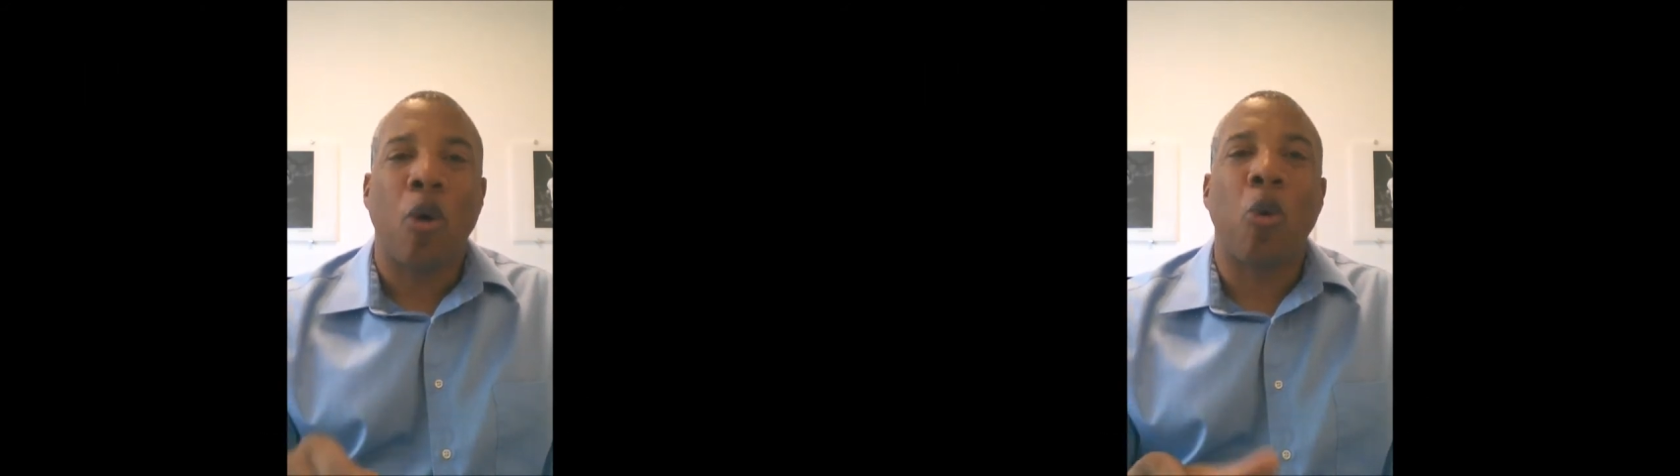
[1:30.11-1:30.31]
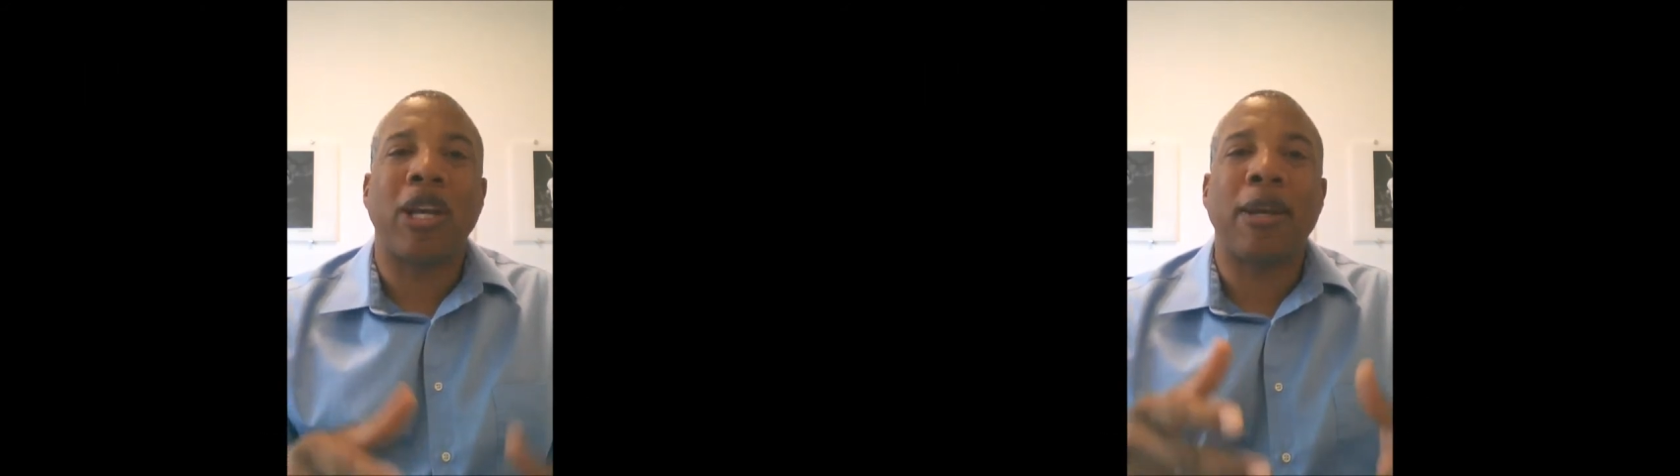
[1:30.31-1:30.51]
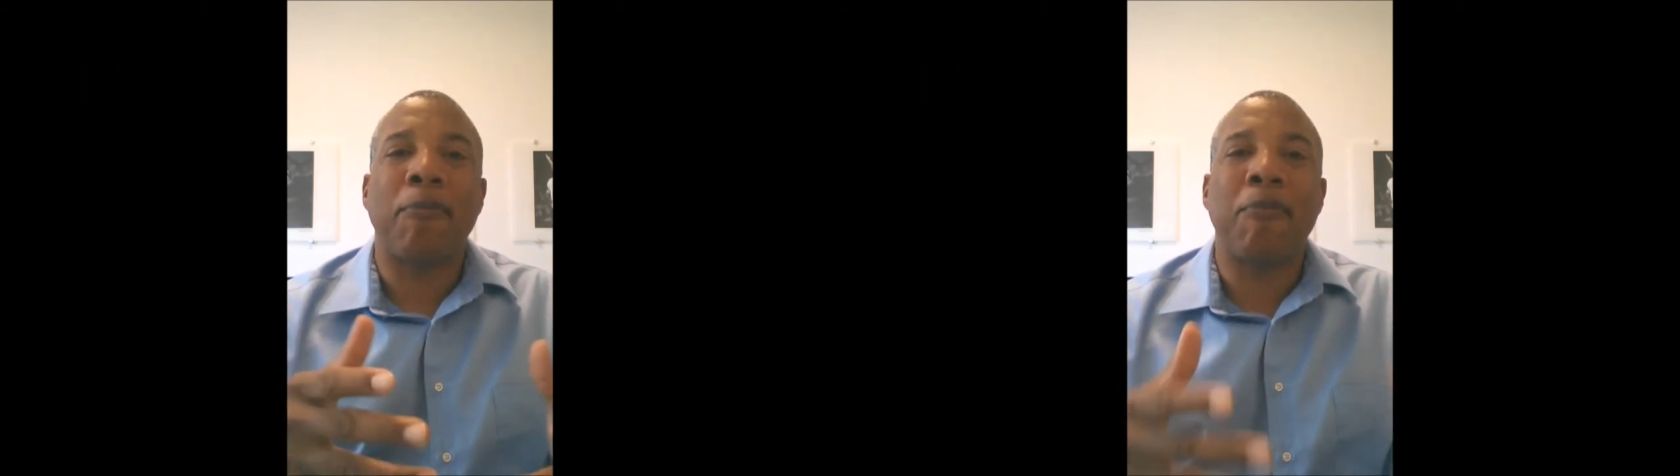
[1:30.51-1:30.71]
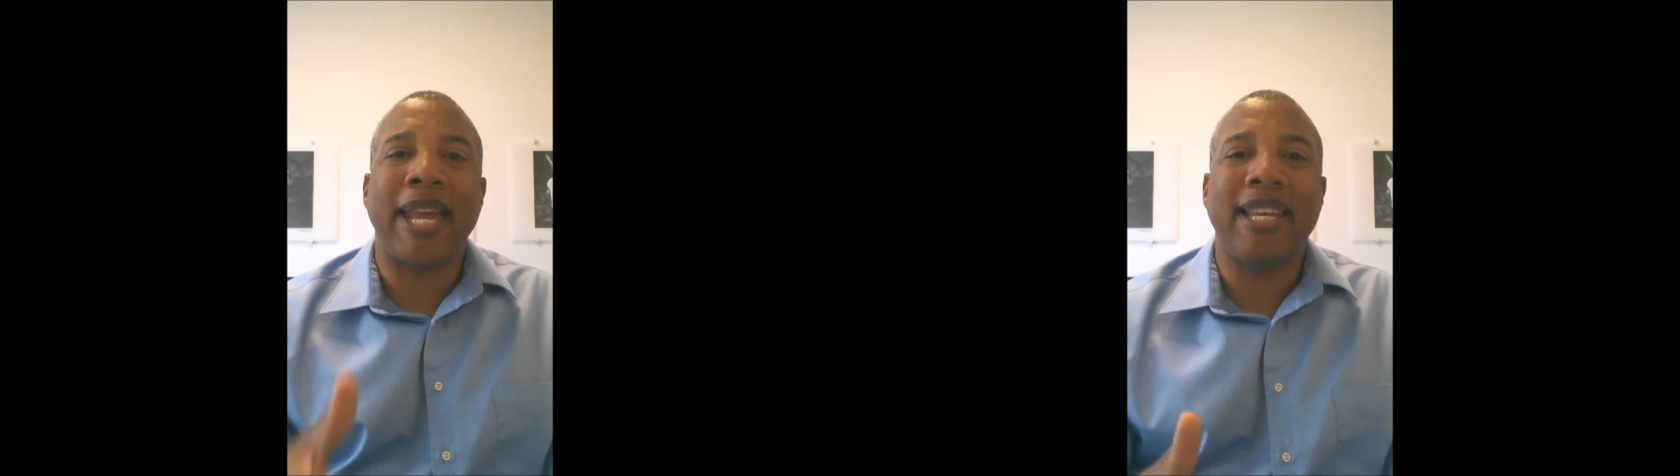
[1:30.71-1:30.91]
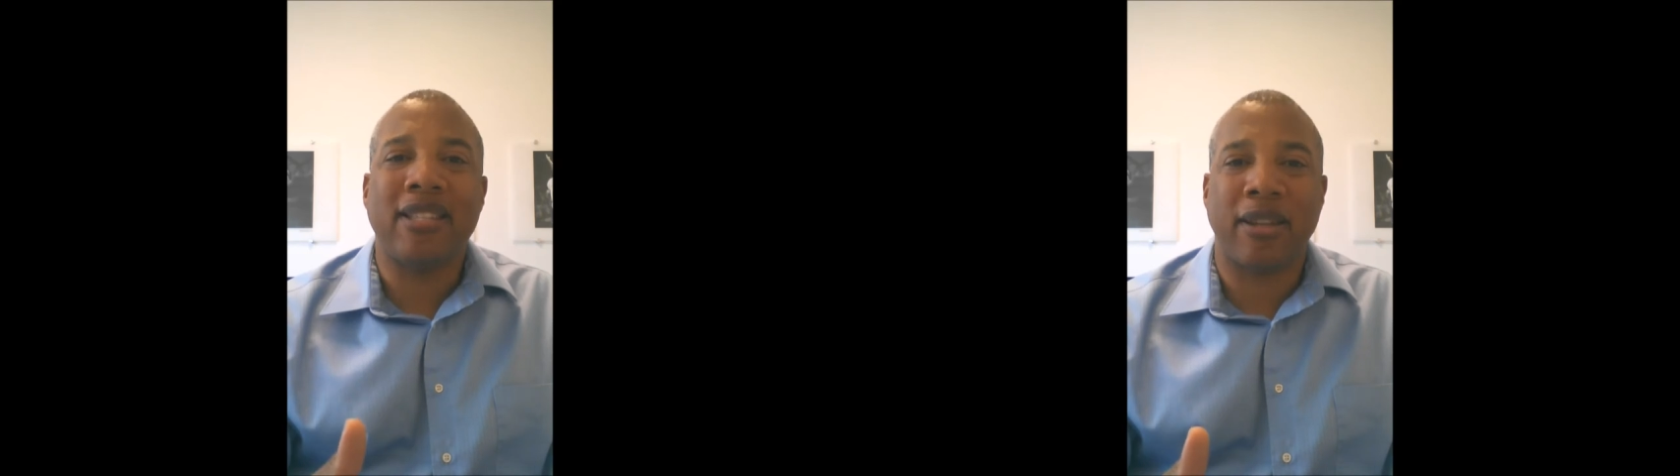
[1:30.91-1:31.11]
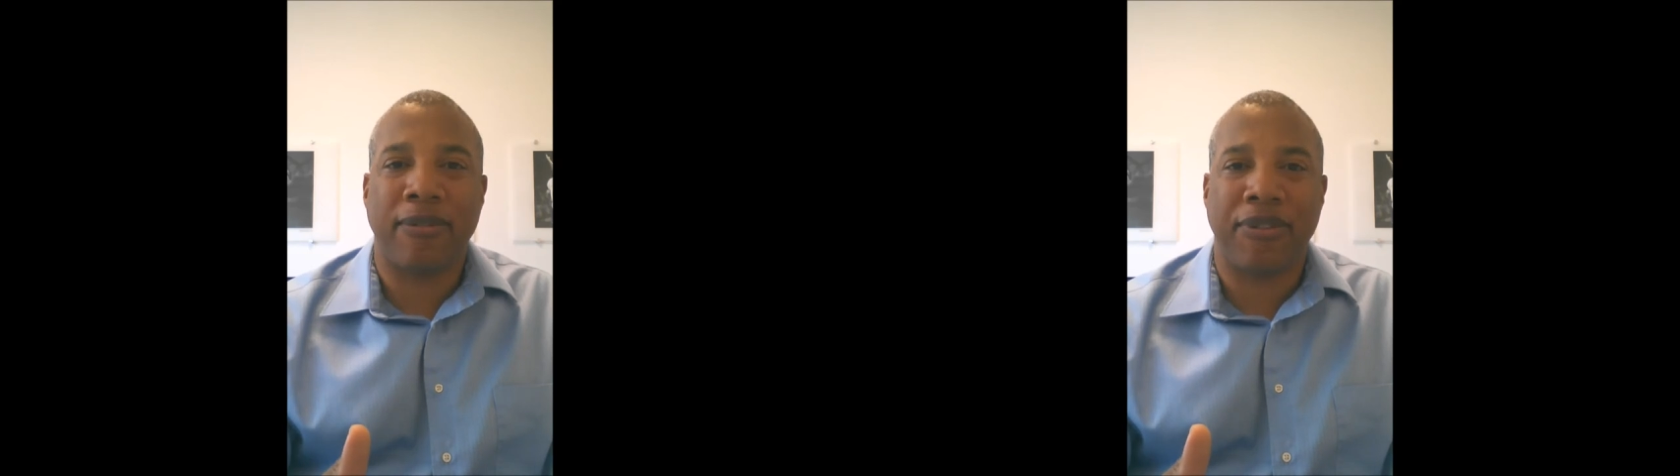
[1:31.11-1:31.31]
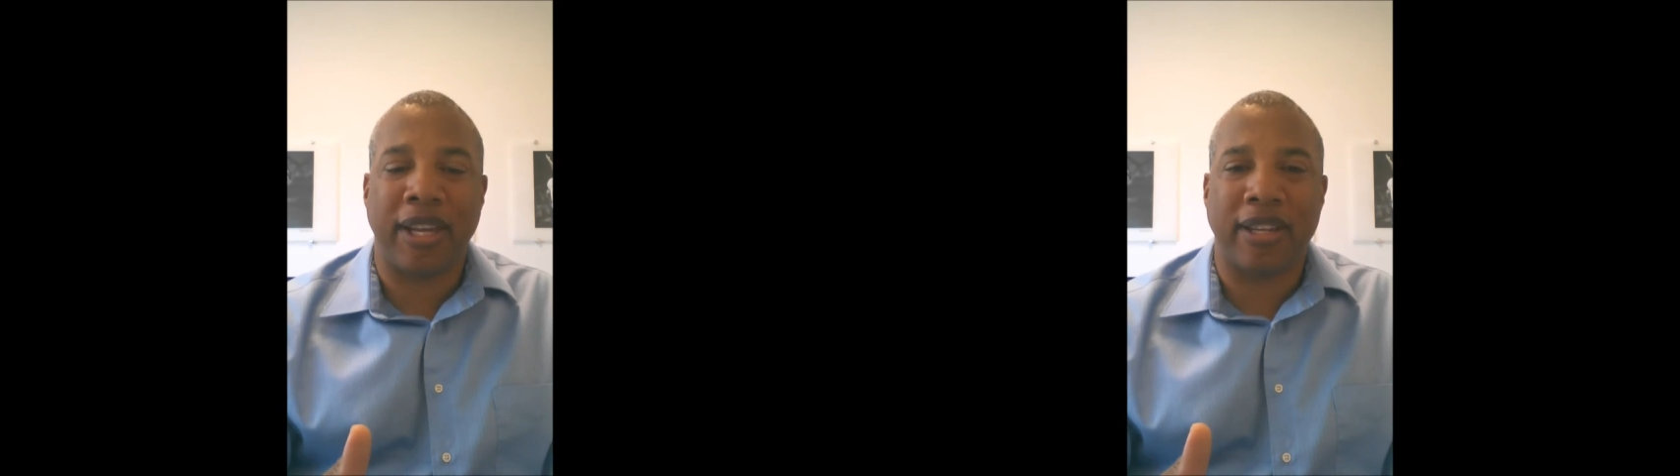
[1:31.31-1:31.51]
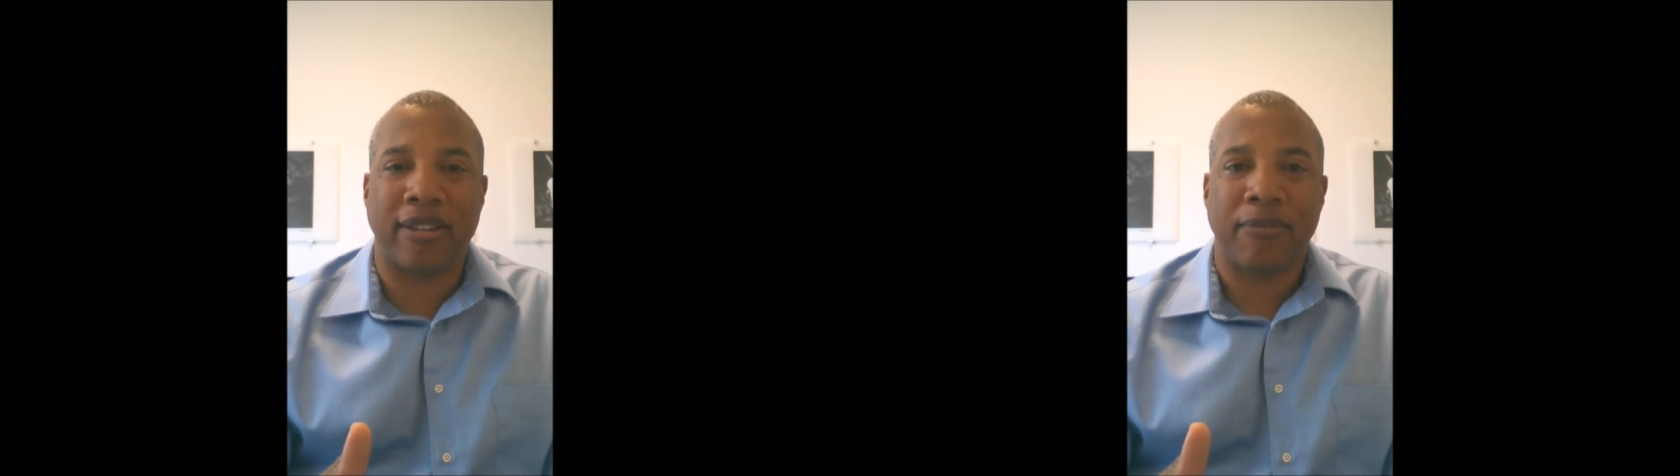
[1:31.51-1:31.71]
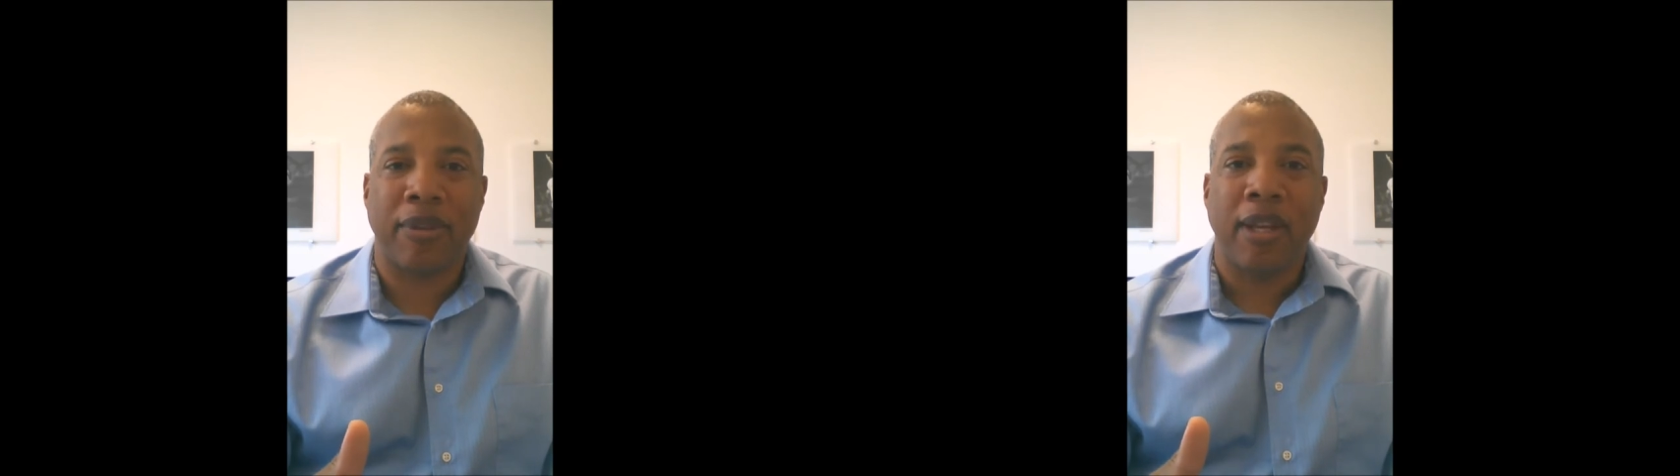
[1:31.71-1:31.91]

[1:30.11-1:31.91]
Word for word: What an amazing feat